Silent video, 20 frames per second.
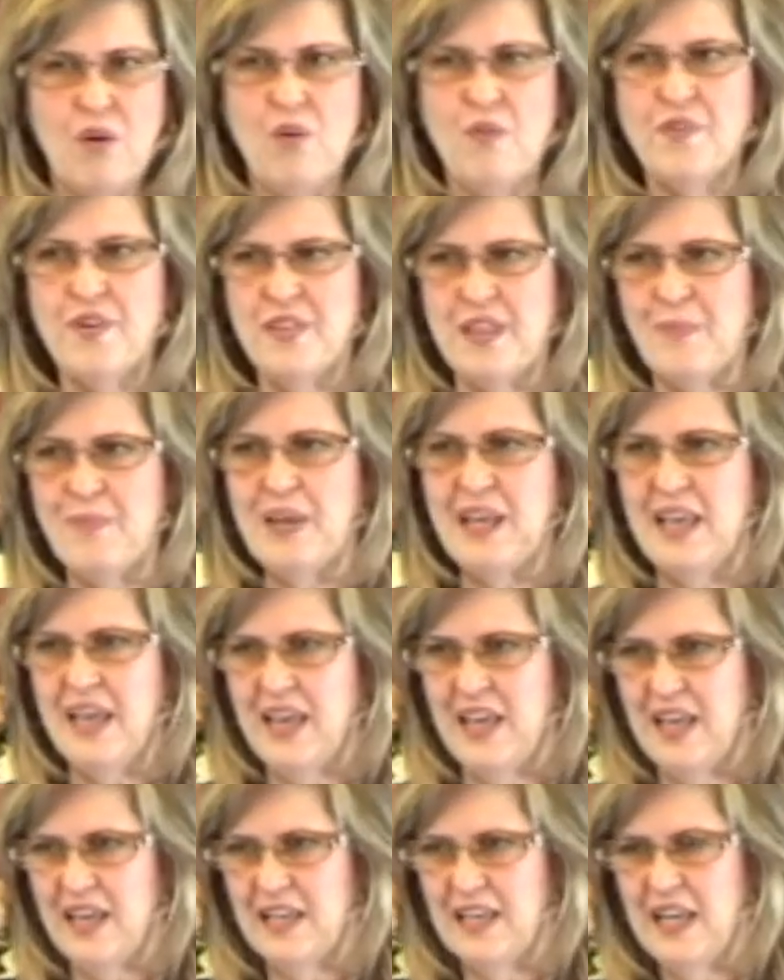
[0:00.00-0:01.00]
over them
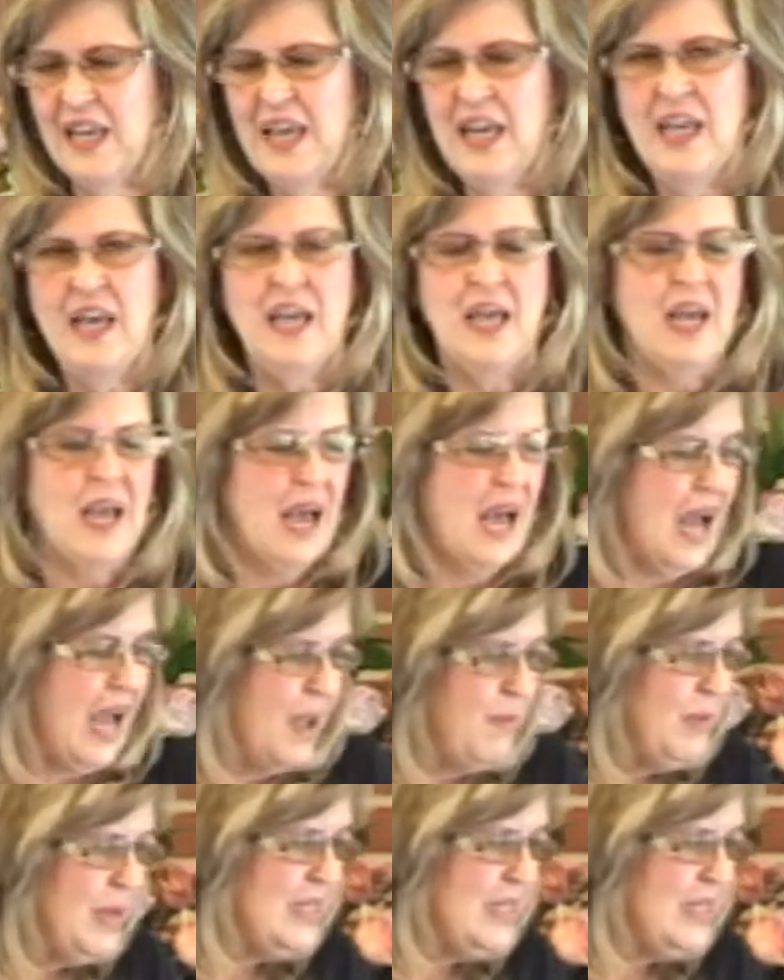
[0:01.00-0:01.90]
again. I'm going to